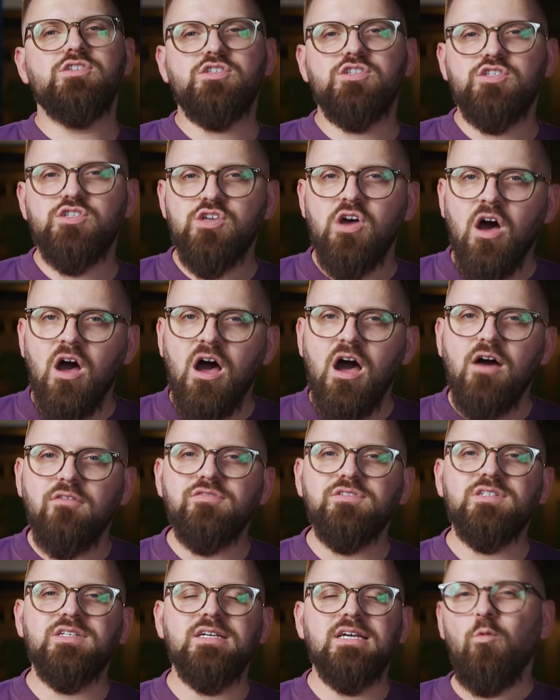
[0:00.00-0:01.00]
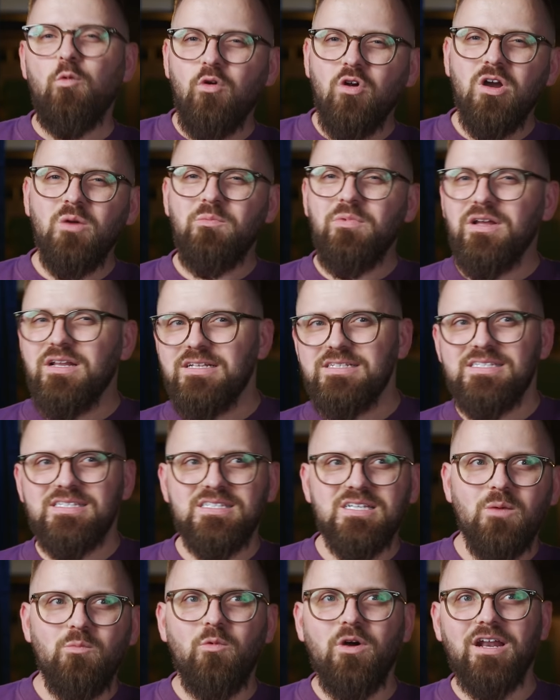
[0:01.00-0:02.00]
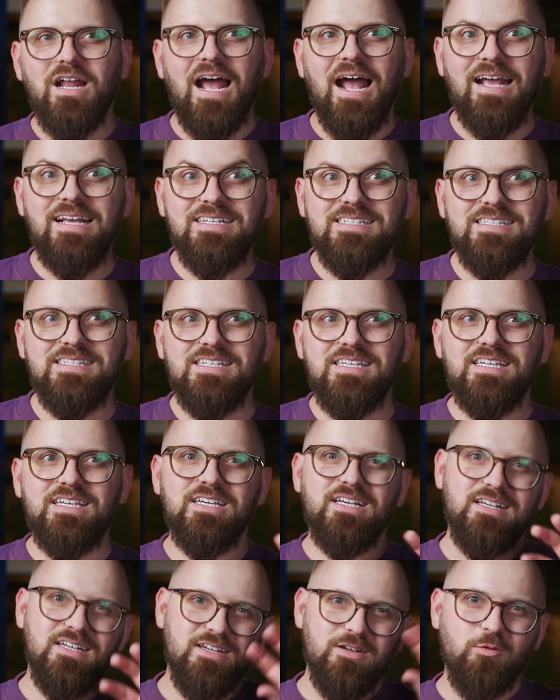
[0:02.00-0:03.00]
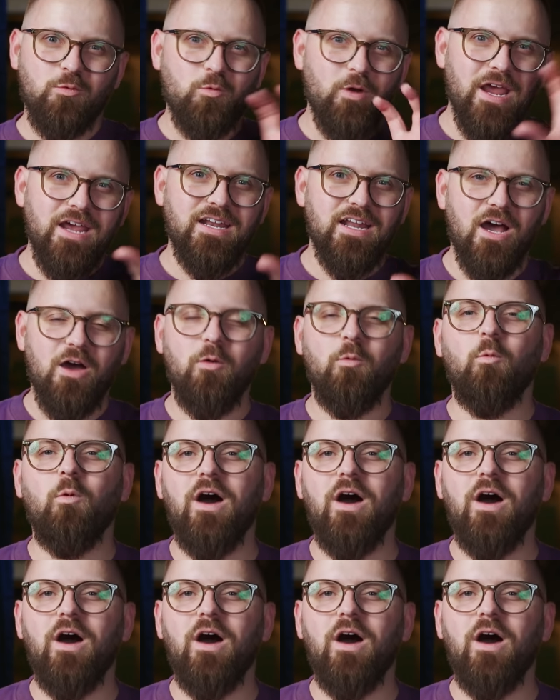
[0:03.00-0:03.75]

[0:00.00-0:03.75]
soft, warm, but somewhat icy grayed out